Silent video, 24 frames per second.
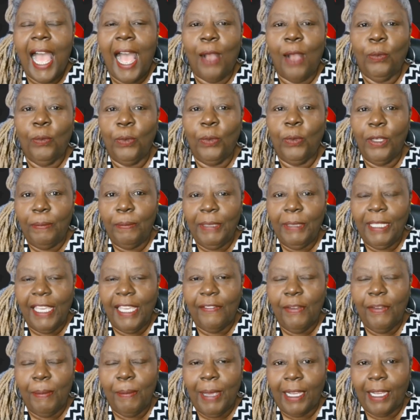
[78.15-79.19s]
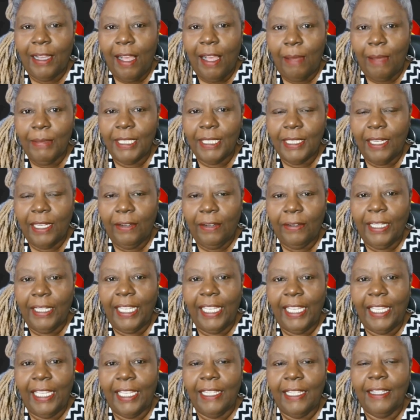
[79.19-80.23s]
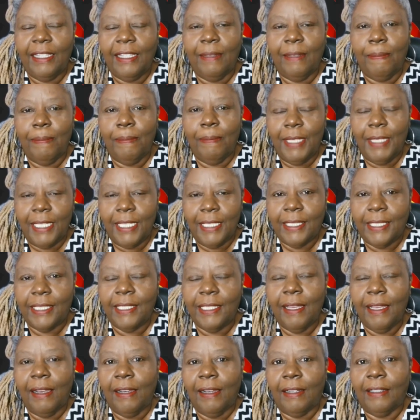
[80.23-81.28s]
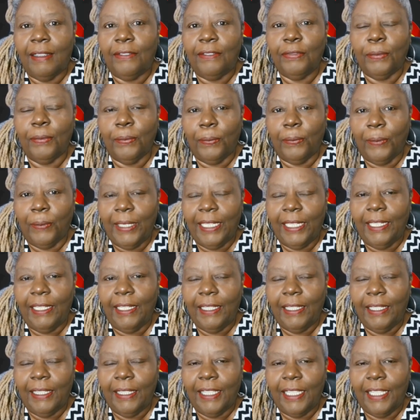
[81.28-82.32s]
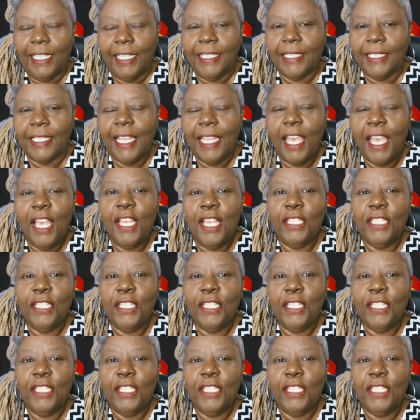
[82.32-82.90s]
I will be giving my commentary in the midst of reading this,